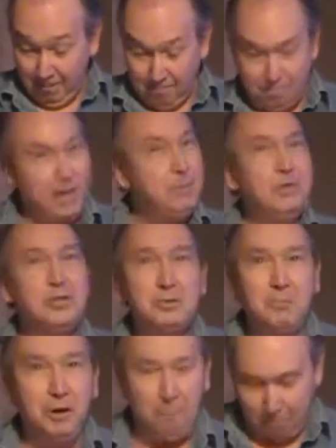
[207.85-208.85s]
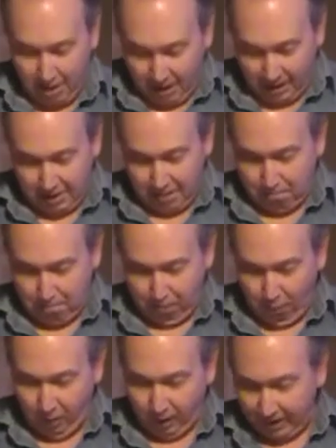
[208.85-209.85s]
maybe some commodity
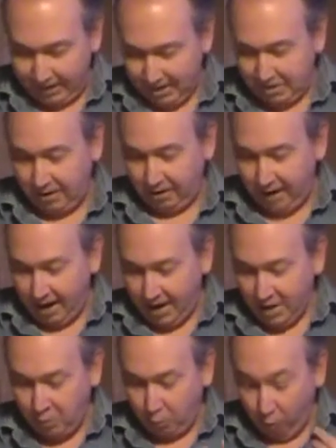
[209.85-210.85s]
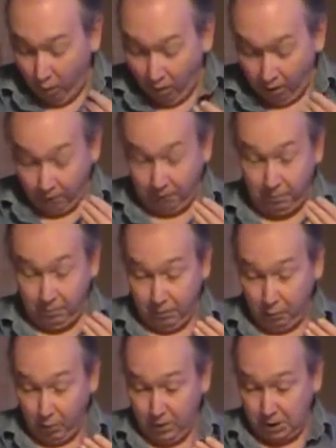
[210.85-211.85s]
pork, and as their eyes water from the
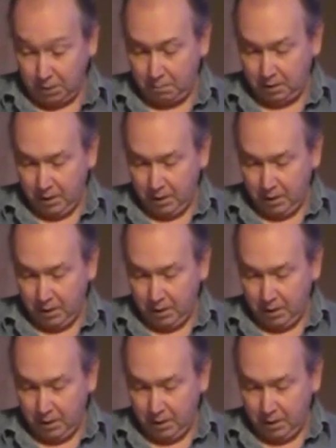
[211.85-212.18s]
wisp,